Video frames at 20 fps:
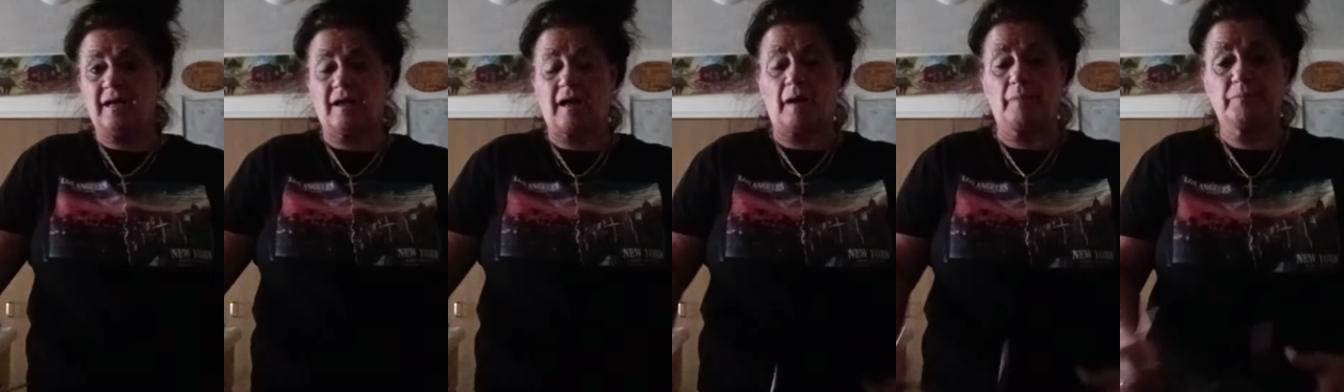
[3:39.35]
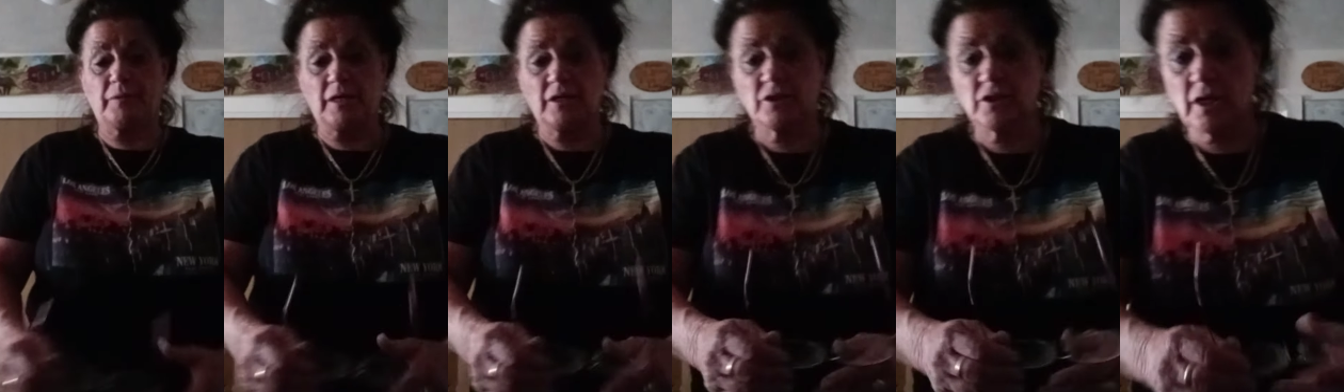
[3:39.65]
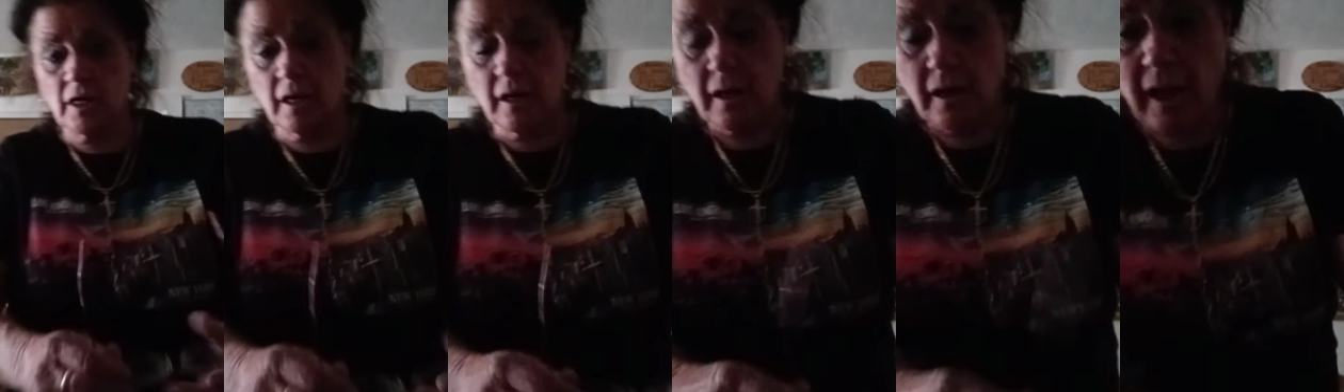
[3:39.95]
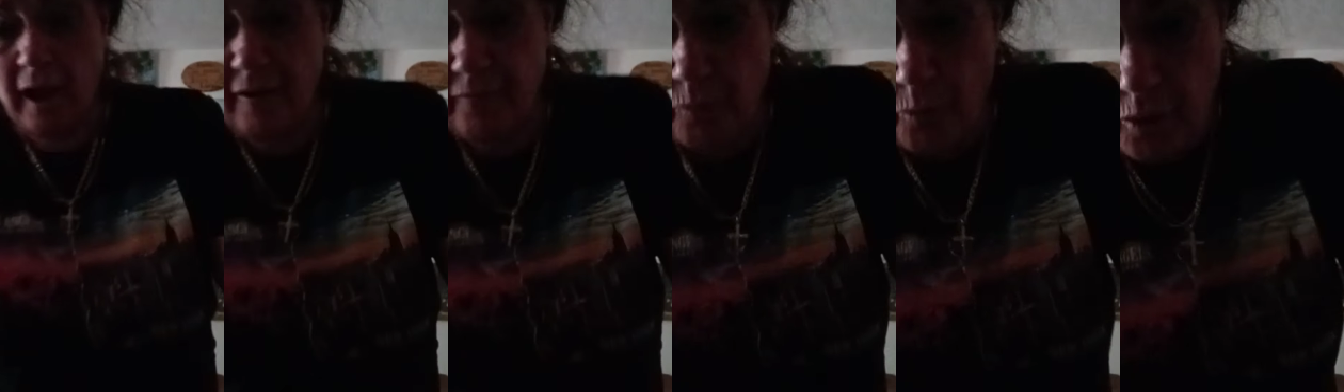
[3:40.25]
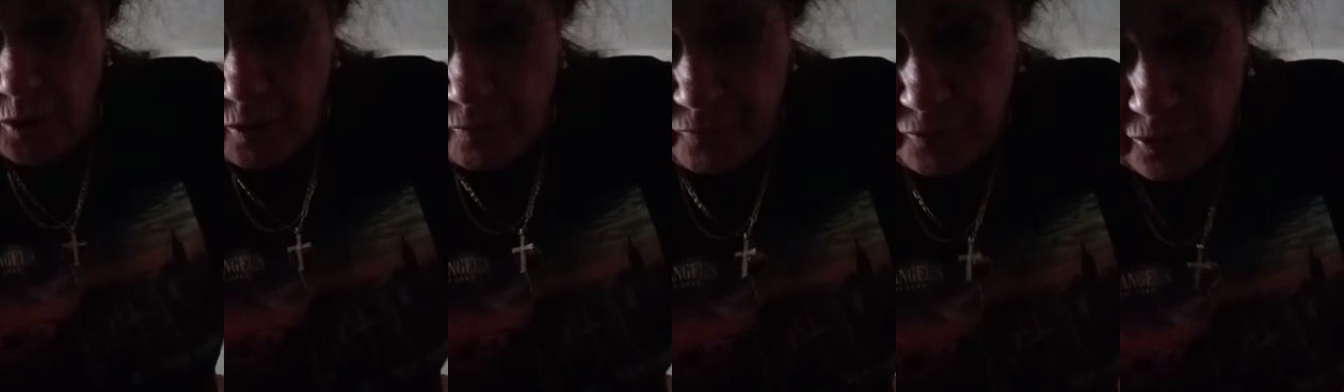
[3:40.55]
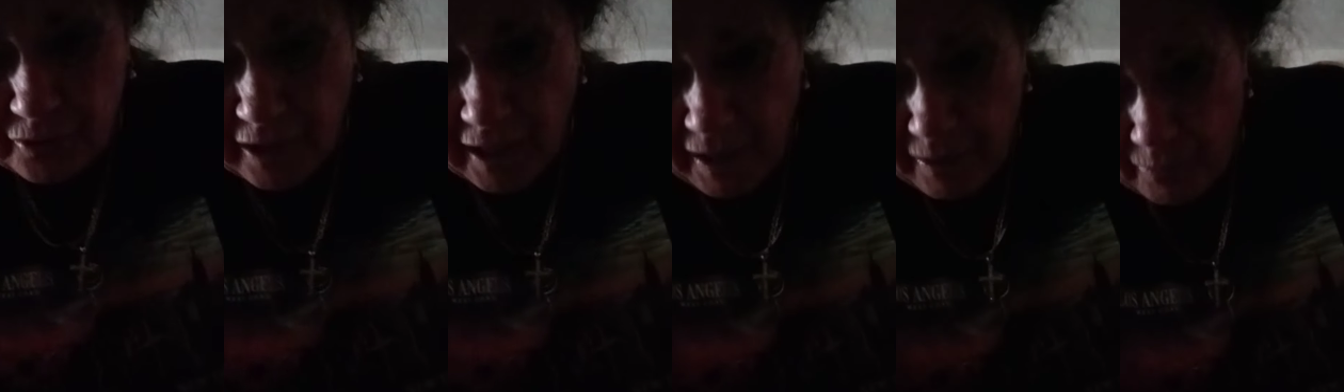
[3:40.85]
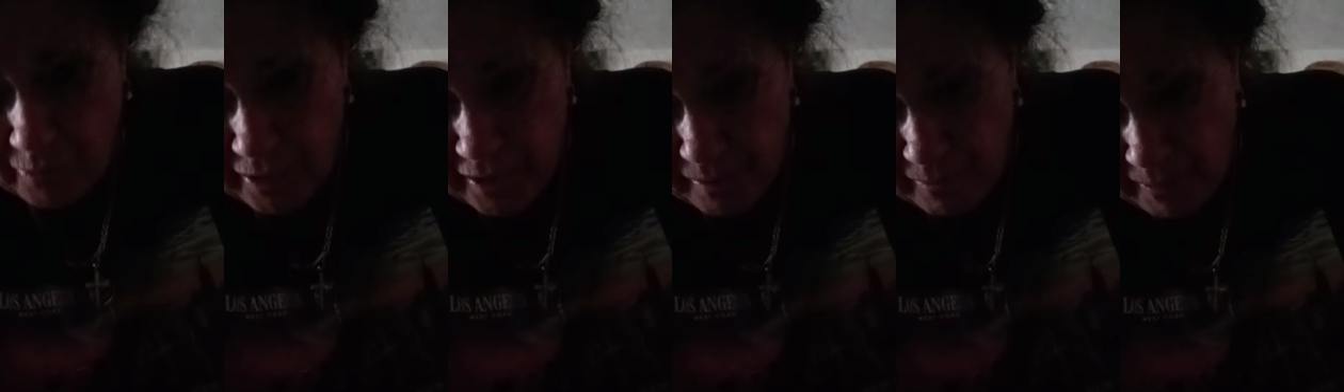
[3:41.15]
God bless you. Have a wonderful day,
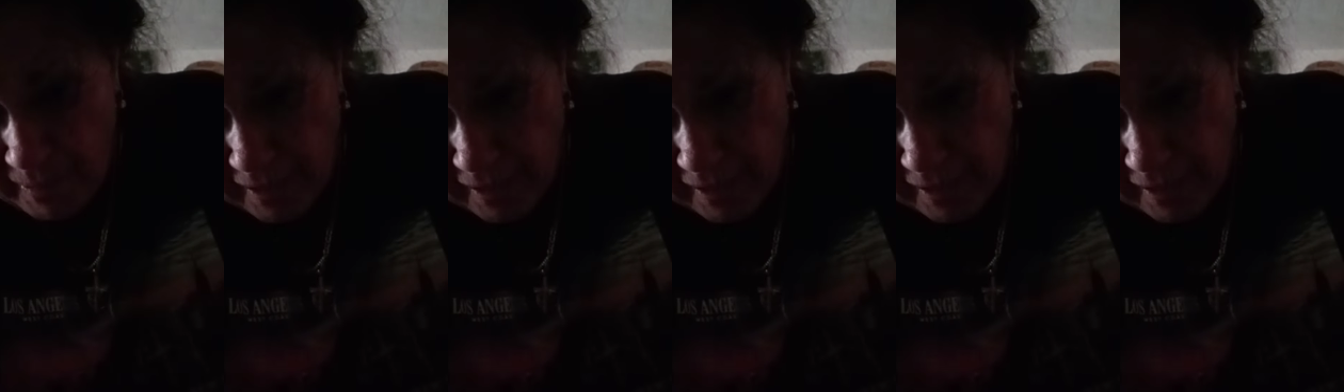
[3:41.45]
will you,